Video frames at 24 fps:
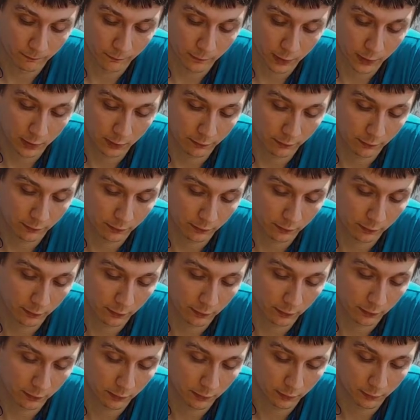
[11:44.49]
if
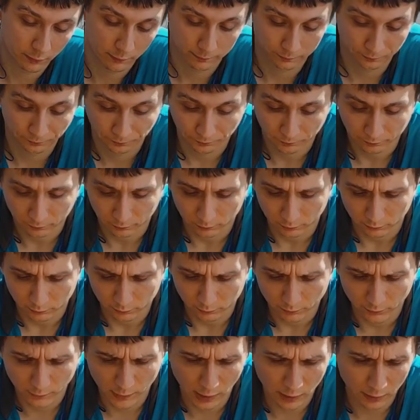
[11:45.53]

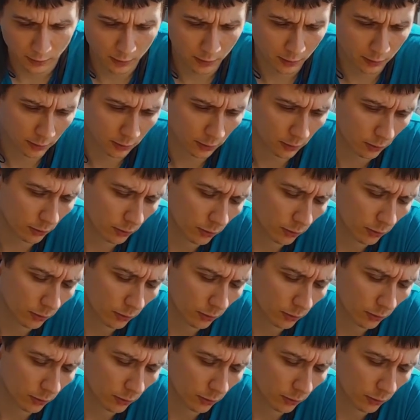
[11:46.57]
I cut it